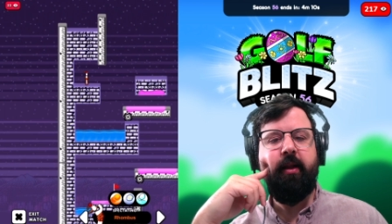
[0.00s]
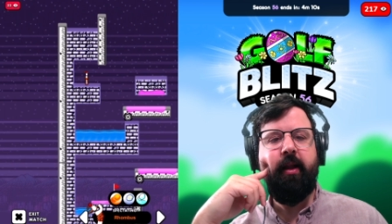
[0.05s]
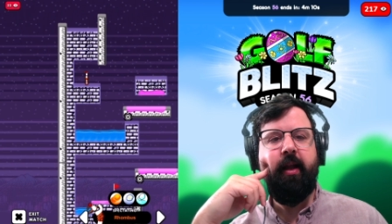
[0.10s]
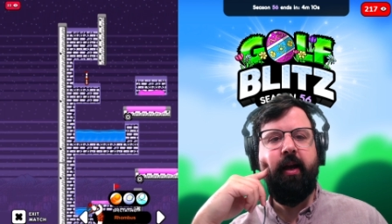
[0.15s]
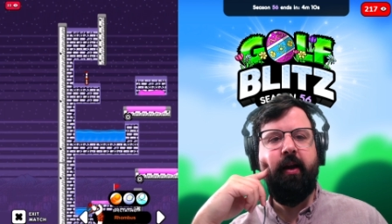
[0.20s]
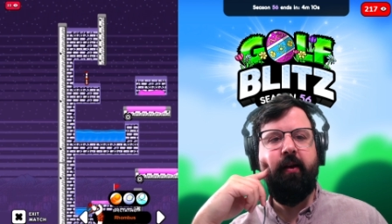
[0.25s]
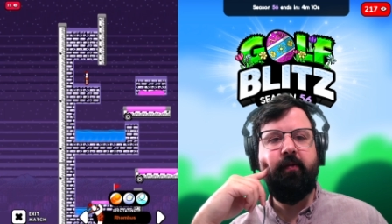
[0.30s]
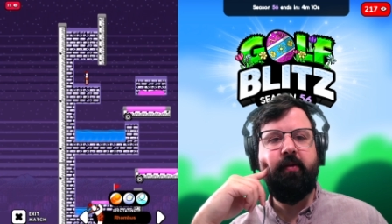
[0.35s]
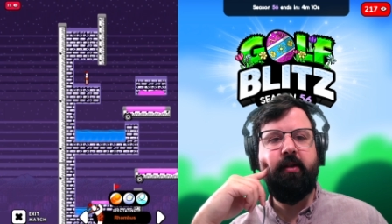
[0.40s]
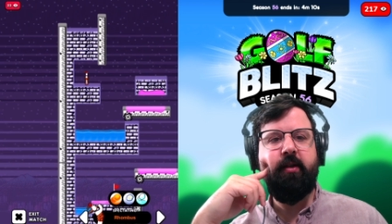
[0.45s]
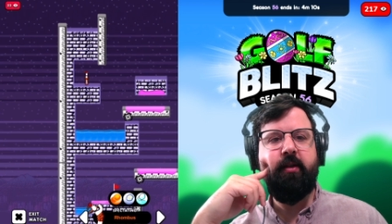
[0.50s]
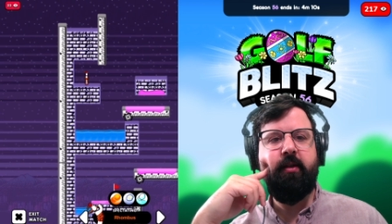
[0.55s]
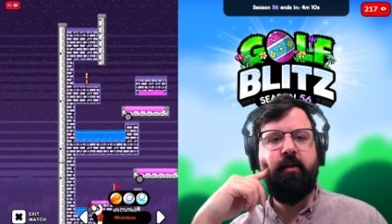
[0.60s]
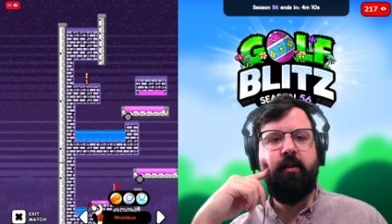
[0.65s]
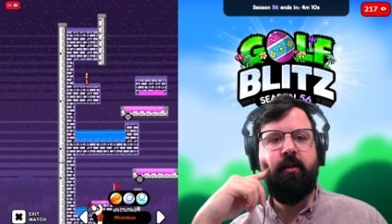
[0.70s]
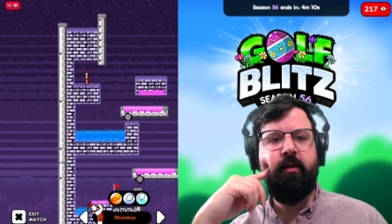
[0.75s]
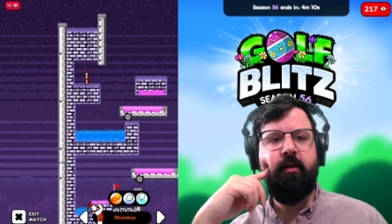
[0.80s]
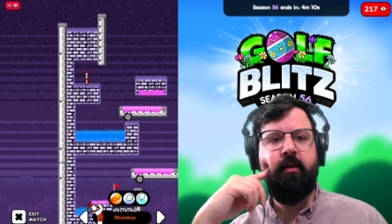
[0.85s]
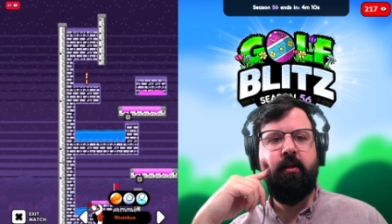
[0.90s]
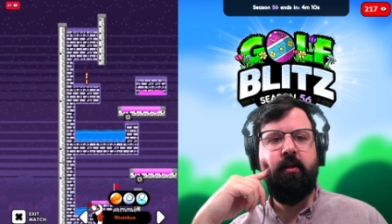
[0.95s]
left.
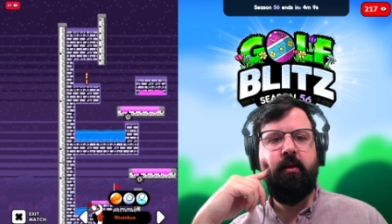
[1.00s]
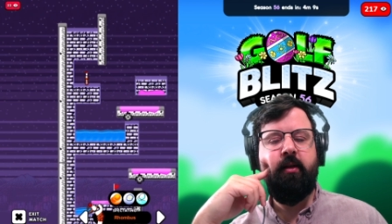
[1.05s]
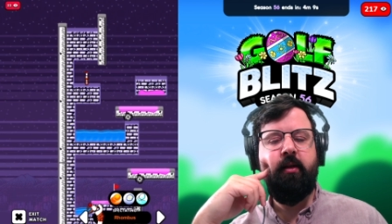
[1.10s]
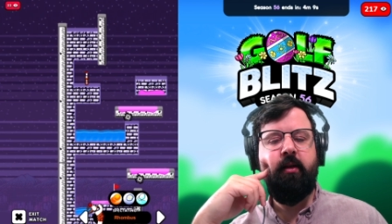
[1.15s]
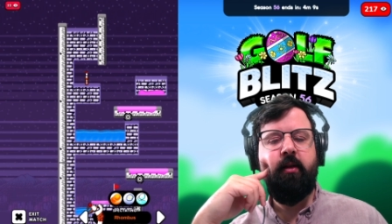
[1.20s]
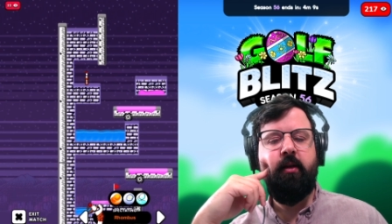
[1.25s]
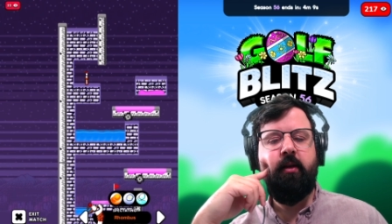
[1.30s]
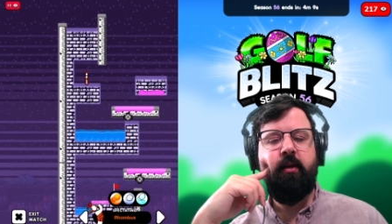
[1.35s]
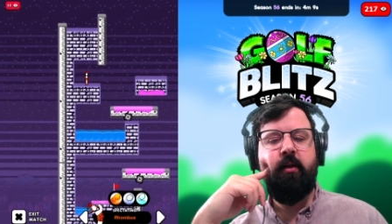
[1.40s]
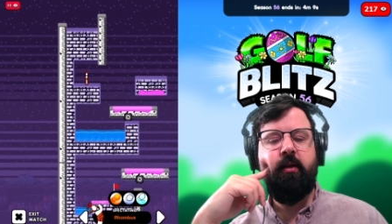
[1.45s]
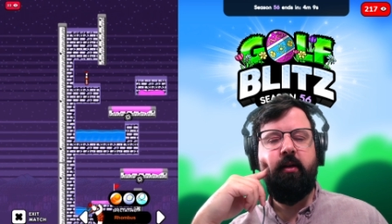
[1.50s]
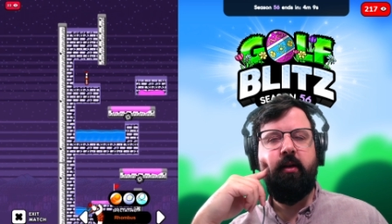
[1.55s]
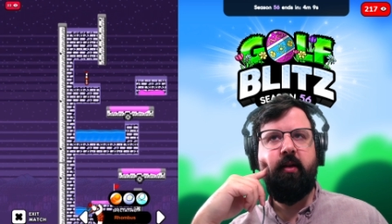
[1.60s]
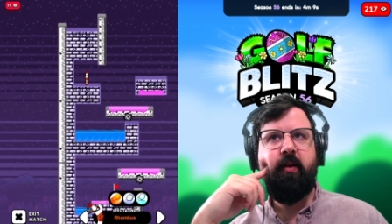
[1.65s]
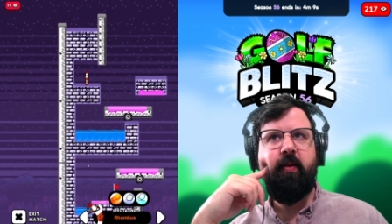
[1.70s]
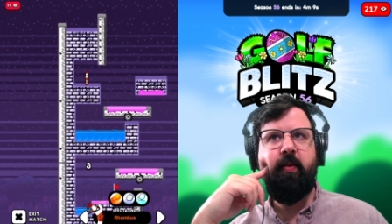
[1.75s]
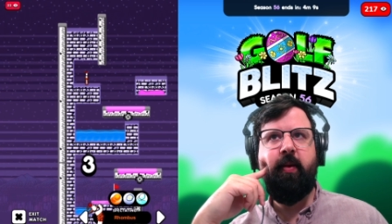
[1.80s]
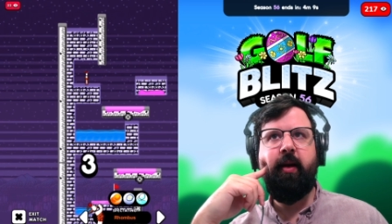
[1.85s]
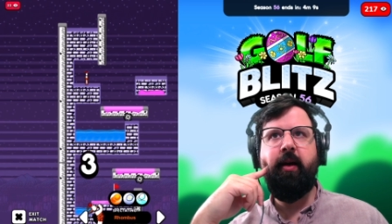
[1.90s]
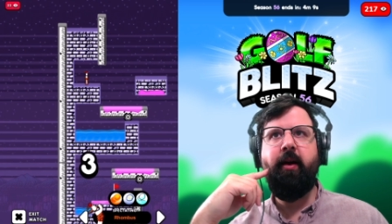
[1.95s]

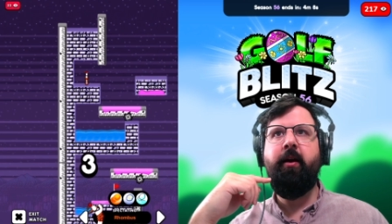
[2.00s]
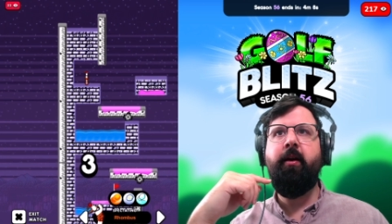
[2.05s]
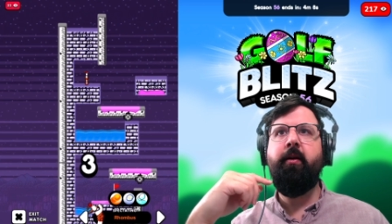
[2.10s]
Depending